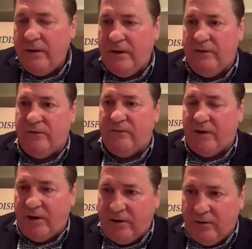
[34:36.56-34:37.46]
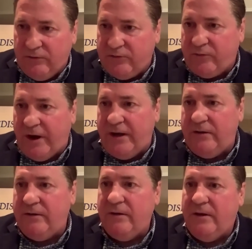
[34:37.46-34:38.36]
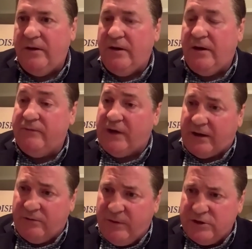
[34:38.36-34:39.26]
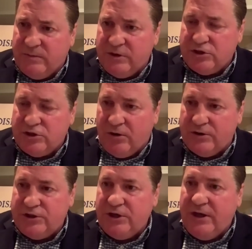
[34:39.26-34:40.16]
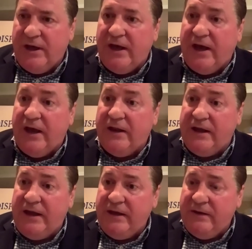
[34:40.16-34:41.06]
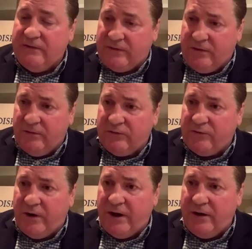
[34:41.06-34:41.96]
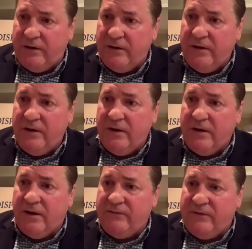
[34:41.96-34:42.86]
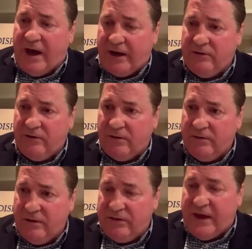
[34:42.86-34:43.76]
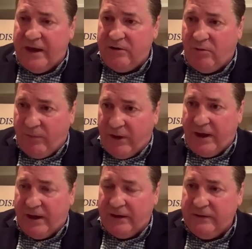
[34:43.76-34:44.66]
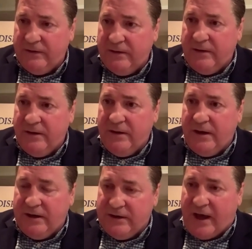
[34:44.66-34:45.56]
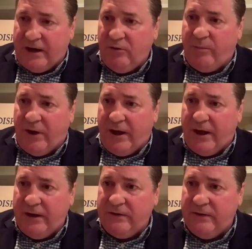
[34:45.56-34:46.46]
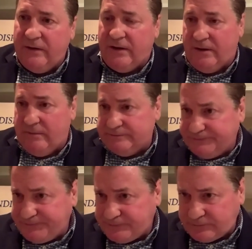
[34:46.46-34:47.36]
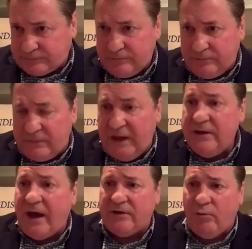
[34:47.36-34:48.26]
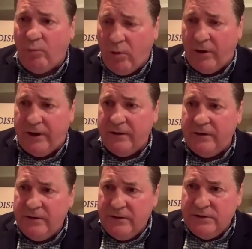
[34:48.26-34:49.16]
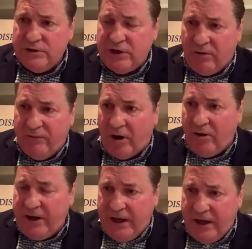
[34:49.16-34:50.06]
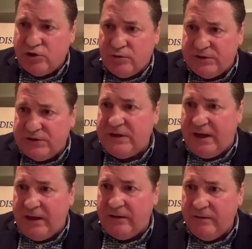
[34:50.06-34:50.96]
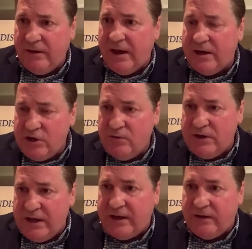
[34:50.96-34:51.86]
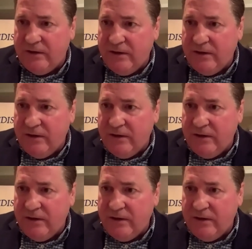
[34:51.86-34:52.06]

is a very close friend of Dr. Benjamin Church, and he is a close friend of Dr. Nathaniel Bond. And Dr. Bond um, and Dr. Warren share a very interesting and unique